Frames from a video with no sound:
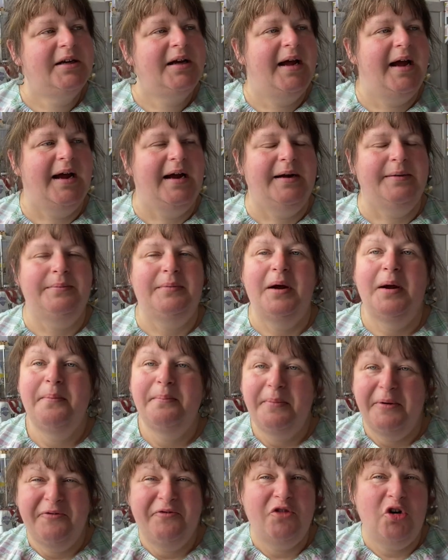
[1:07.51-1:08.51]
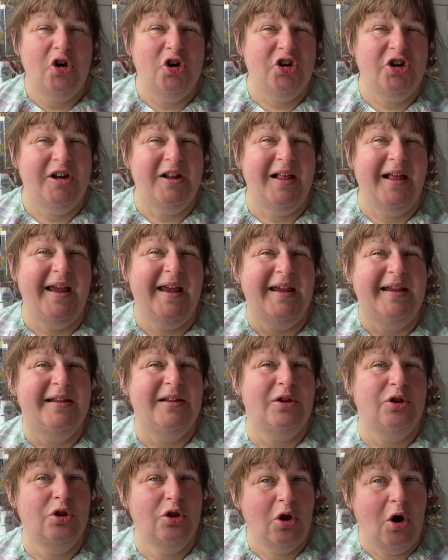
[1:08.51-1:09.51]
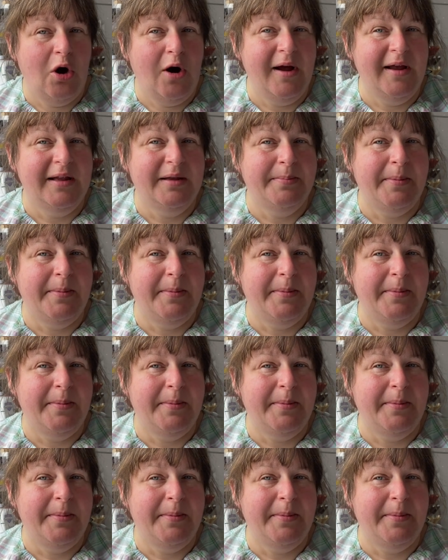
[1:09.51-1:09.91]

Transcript: Um, but fortunately, it's not as